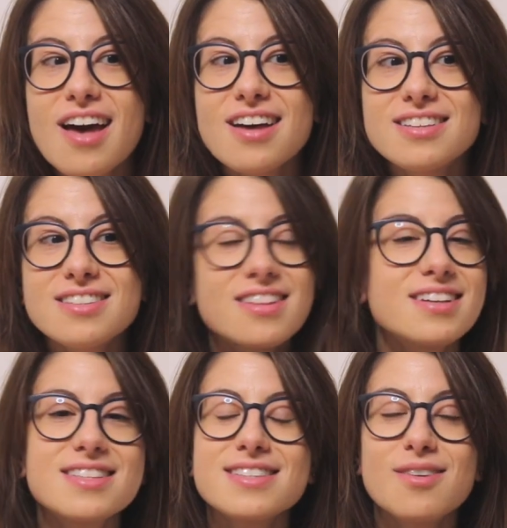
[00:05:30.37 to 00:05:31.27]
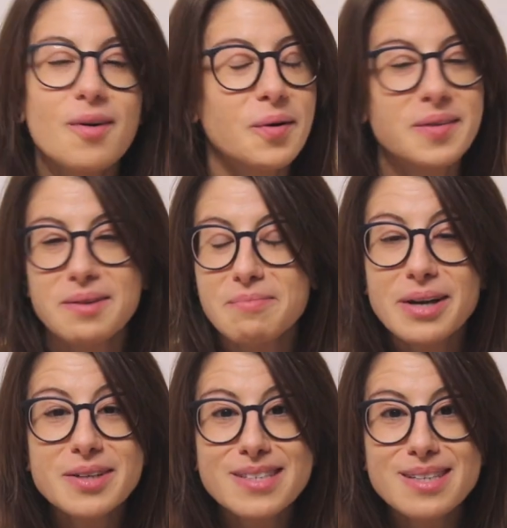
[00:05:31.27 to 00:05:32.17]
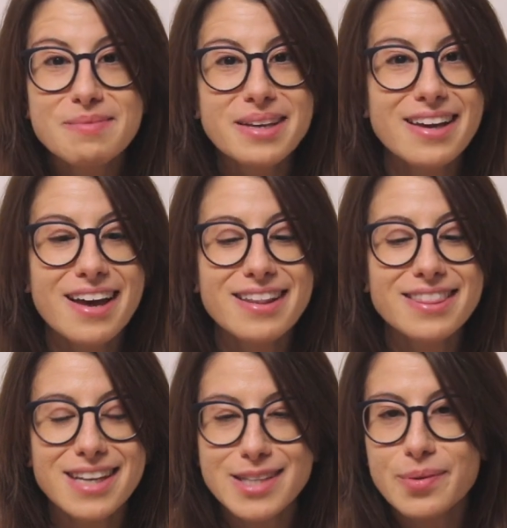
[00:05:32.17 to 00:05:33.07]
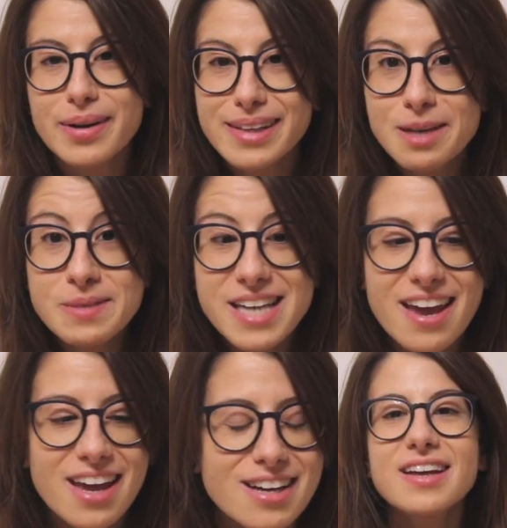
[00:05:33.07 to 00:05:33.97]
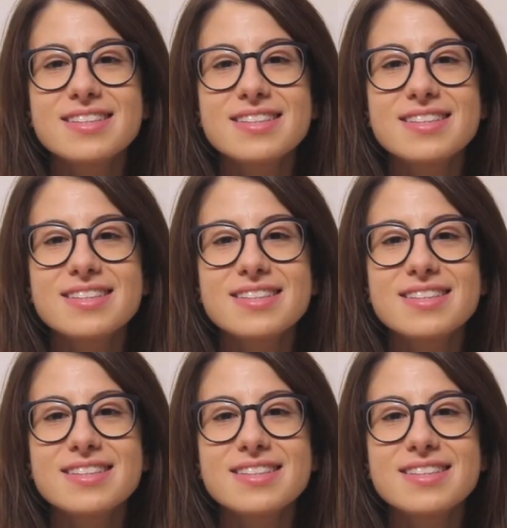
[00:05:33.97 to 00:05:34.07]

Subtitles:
and that's all that matters to me, and that's what I'll keep saying.